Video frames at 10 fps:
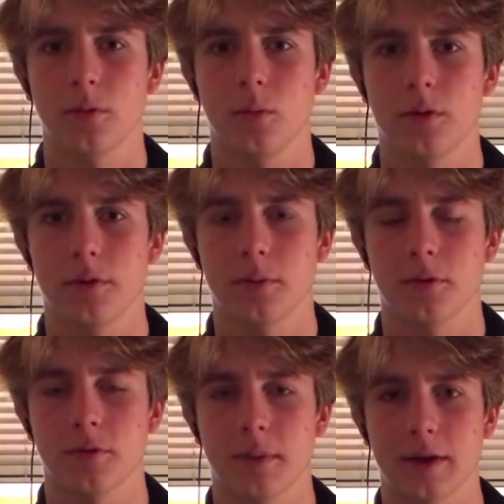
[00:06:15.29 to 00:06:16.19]
what their
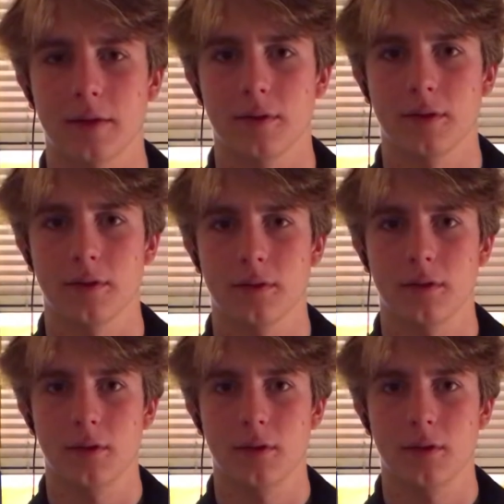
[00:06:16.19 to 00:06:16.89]
perspective is.